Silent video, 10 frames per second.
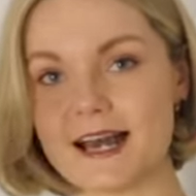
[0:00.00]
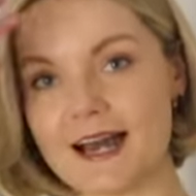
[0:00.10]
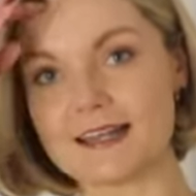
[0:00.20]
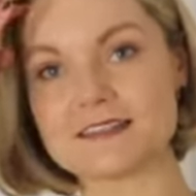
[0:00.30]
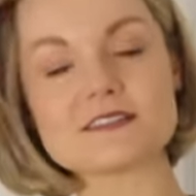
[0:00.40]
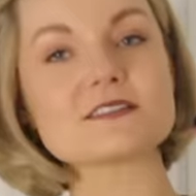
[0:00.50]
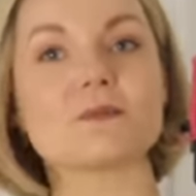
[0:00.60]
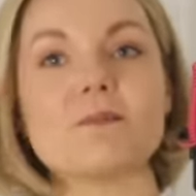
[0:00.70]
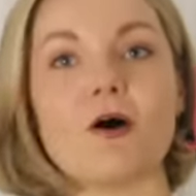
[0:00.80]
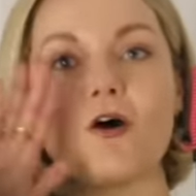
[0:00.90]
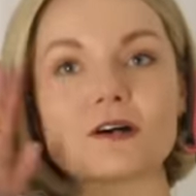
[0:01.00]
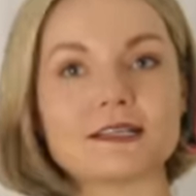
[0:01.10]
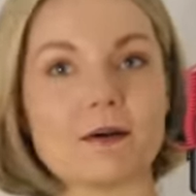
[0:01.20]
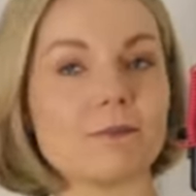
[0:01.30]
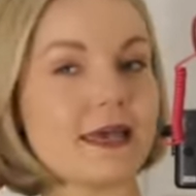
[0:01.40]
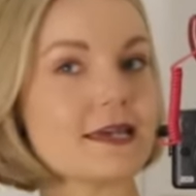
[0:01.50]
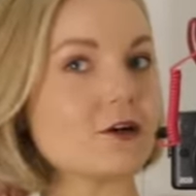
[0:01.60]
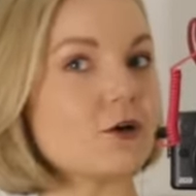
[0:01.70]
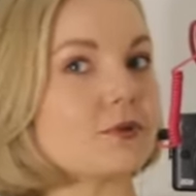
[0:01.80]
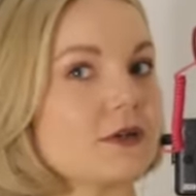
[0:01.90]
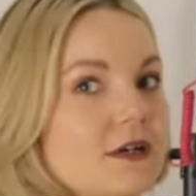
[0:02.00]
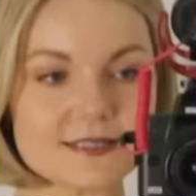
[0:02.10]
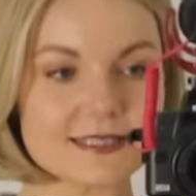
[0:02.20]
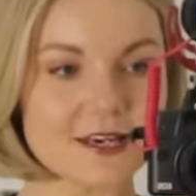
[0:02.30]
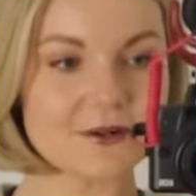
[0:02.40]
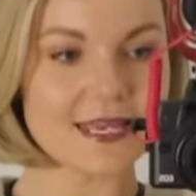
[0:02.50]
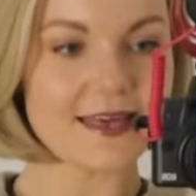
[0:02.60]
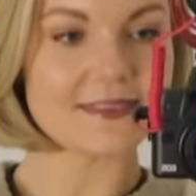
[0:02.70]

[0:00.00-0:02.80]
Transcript: and some more glam makeup so yeah